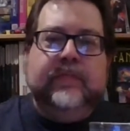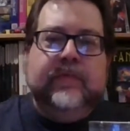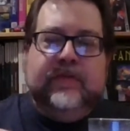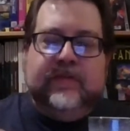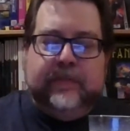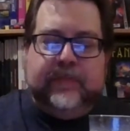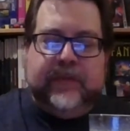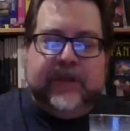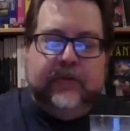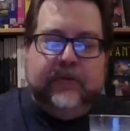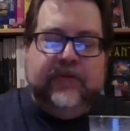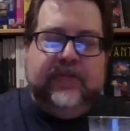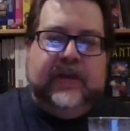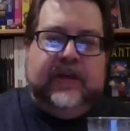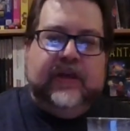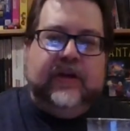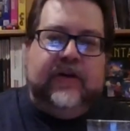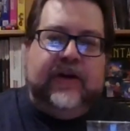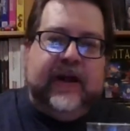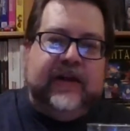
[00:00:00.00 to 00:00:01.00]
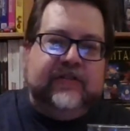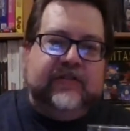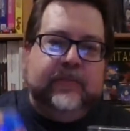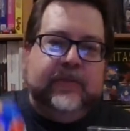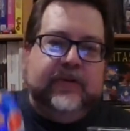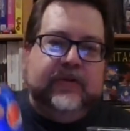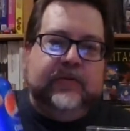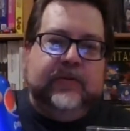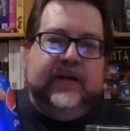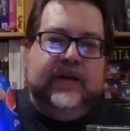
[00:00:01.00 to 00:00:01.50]
Something with the interaction
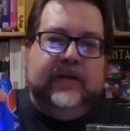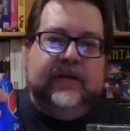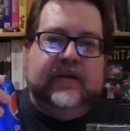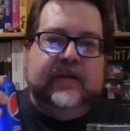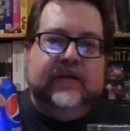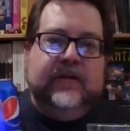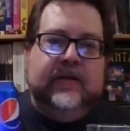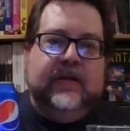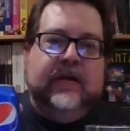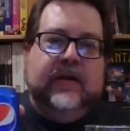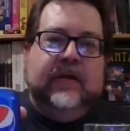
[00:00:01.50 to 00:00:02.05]
between